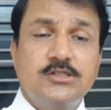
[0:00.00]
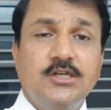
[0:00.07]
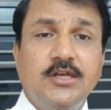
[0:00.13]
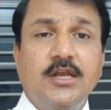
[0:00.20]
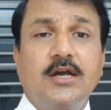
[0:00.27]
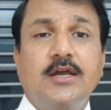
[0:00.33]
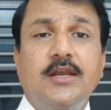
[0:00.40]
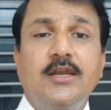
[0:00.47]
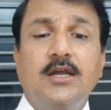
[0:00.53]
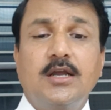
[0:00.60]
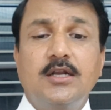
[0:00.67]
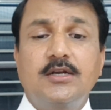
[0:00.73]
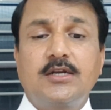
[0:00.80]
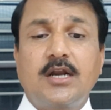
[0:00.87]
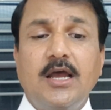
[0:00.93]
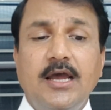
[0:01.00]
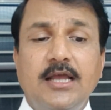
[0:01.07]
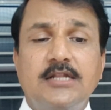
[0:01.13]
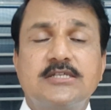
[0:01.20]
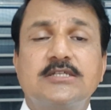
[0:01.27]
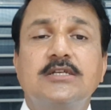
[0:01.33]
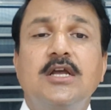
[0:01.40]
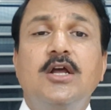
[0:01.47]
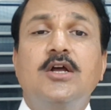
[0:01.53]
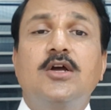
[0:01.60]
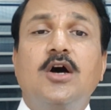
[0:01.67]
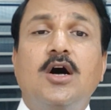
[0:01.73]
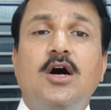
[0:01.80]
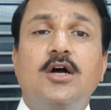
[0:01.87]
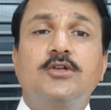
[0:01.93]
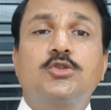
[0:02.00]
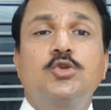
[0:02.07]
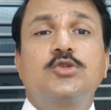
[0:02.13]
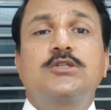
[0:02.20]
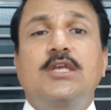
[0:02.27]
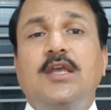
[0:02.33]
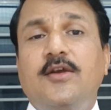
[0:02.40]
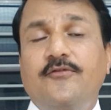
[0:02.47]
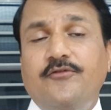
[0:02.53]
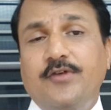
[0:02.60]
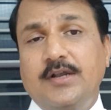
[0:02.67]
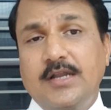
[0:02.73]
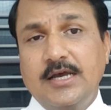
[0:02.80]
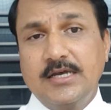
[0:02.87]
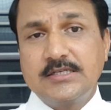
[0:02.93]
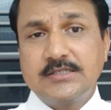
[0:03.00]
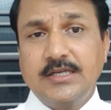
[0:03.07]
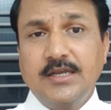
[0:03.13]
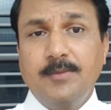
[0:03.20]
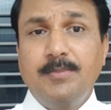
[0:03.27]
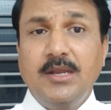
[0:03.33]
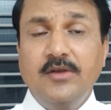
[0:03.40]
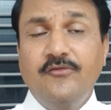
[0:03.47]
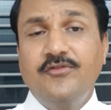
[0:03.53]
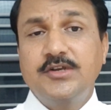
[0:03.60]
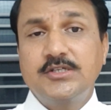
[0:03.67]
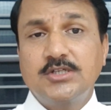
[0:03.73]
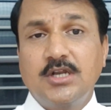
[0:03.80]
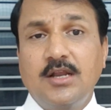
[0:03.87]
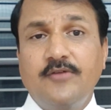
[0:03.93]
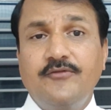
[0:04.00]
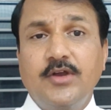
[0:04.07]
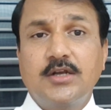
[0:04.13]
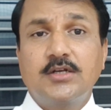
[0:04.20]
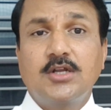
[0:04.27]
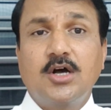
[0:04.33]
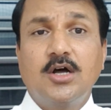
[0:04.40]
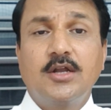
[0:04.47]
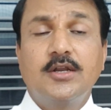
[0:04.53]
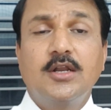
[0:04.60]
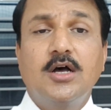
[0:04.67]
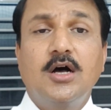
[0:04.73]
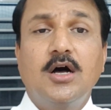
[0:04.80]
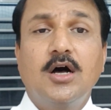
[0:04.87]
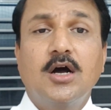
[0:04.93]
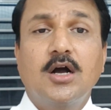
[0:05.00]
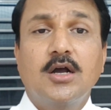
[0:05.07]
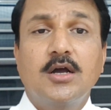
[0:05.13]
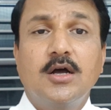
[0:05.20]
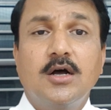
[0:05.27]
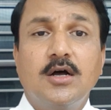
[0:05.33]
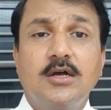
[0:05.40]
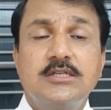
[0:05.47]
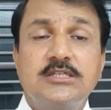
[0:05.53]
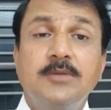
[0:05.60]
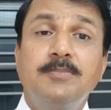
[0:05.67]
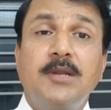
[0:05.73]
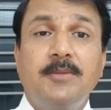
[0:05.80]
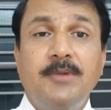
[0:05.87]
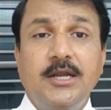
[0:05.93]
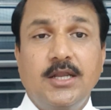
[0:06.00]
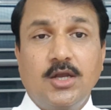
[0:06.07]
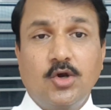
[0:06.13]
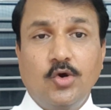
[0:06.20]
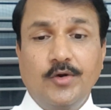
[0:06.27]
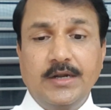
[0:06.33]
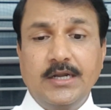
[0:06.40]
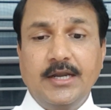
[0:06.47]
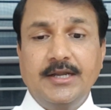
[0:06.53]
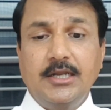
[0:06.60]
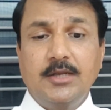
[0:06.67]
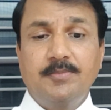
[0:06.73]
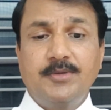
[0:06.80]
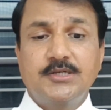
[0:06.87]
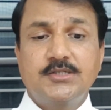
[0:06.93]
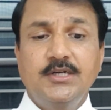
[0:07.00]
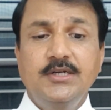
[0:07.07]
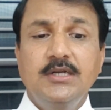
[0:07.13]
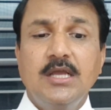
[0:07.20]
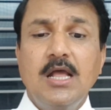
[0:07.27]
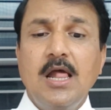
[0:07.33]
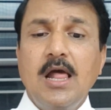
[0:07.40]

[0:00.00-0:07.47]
in a clinical trials uh, to see if it has any beneficial effect on uh, uh, symptomatic COVID nineteen patient.